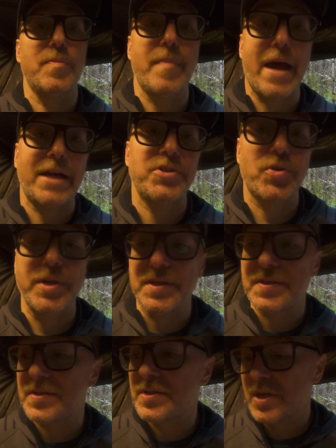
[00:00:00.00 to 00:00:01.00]

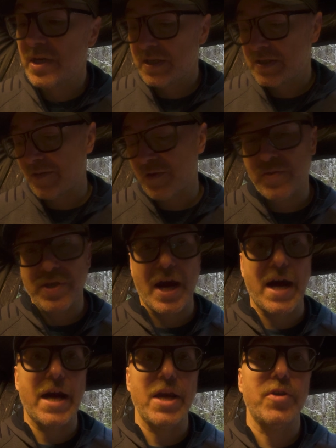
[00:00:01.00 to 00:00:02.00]
mattress, something with a
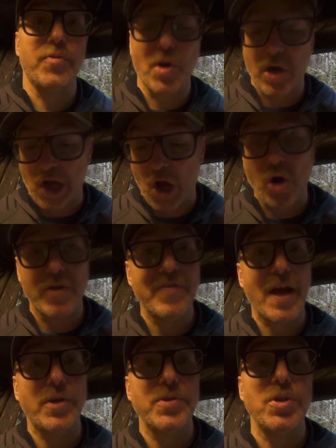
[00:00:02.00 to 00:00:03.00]
high R
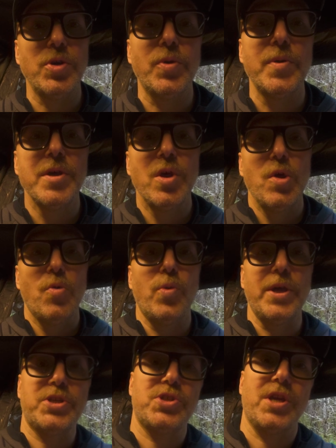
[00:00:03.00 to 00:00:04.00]
value,
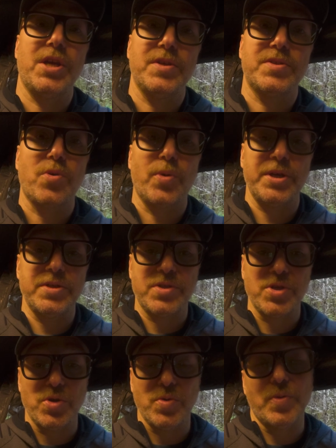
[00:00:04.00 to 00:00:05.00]
which is going
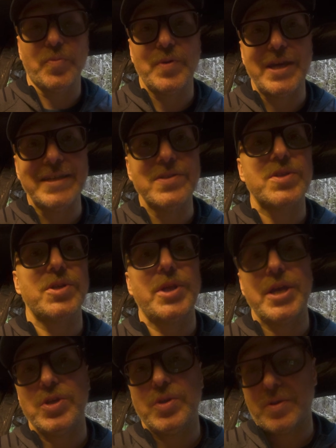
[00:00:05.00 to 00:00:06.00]
to
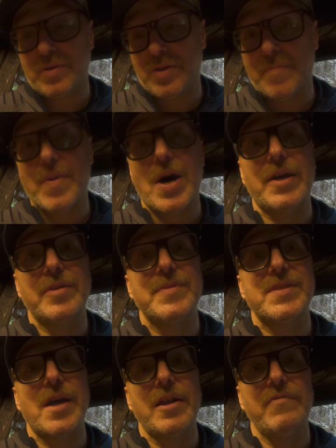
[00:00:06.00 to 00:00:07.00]
insulate the bottom
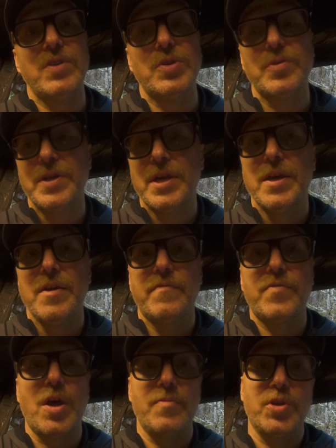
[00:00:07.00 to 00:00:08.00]
side of you
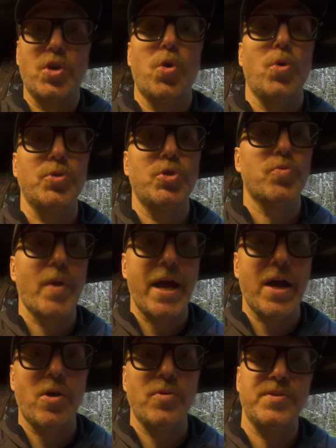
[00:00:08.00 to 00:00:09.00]
from the cold
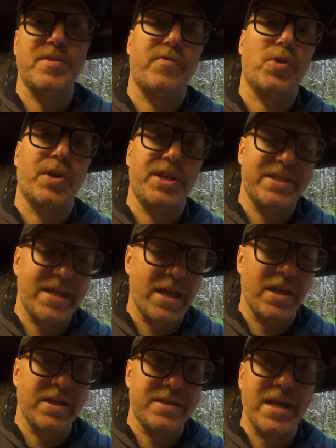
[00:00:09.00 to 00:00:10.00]
ground if you're
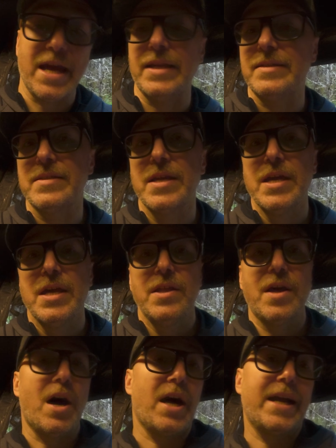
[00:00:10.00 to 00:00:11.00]
in a tent.
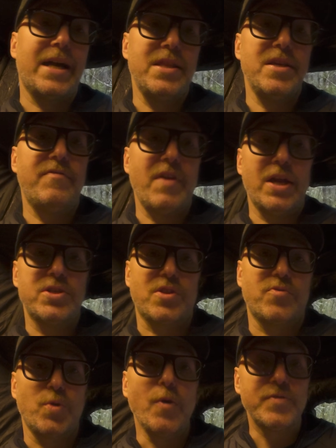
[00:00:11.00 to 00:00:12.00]
Kind of the advantage of
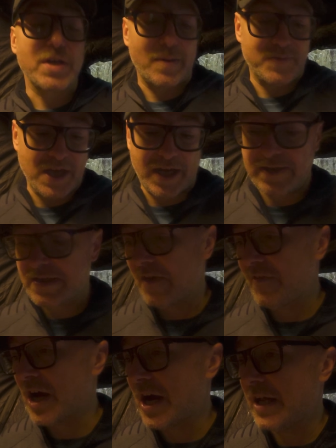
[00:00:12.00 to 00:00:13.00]
the rooftop tent is
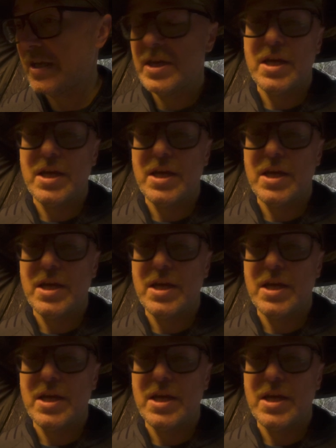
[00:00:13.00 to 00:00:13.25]
I've got